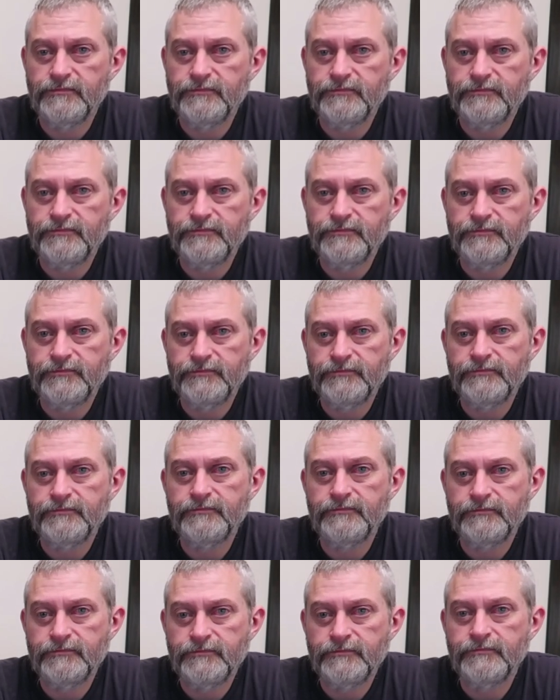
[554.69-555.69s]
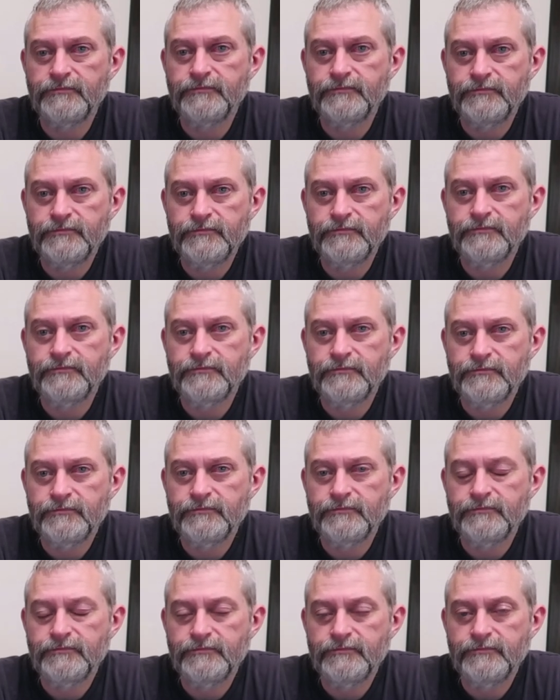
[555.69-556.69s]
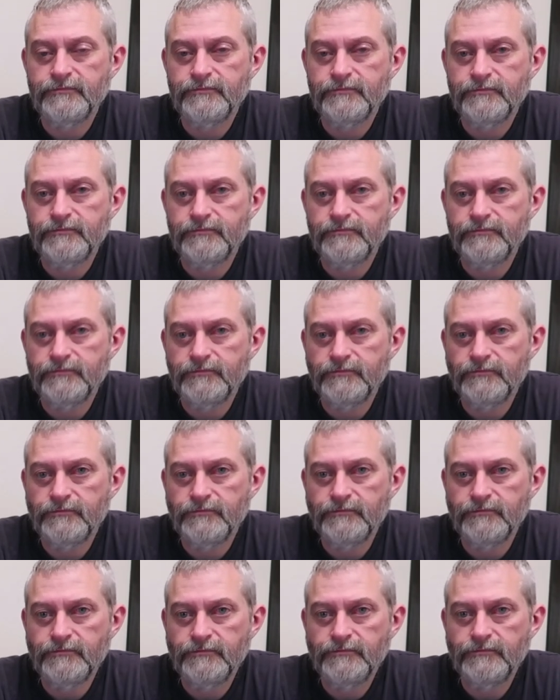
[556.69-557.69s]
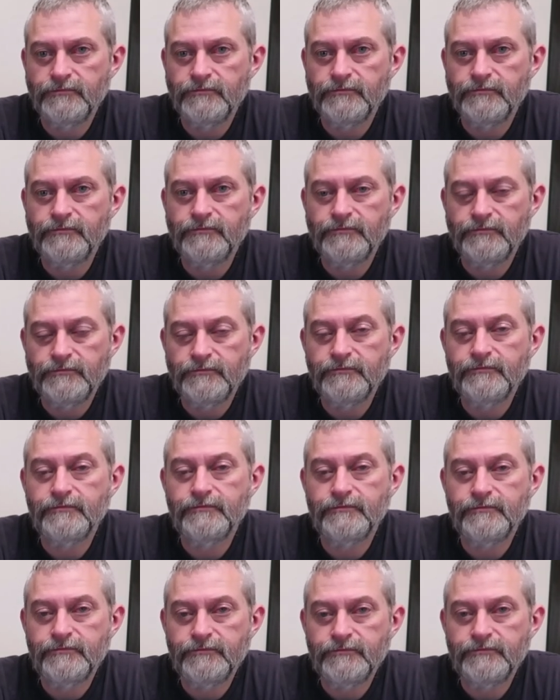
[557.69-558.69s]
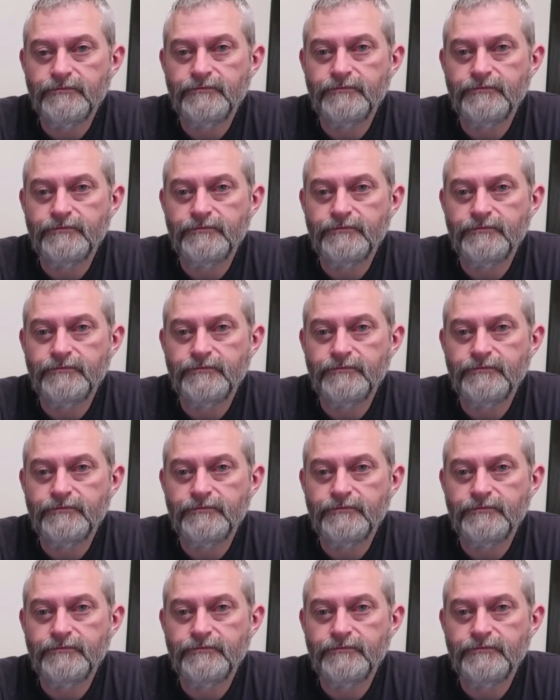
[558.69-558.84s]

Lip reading: The person shown says nothing.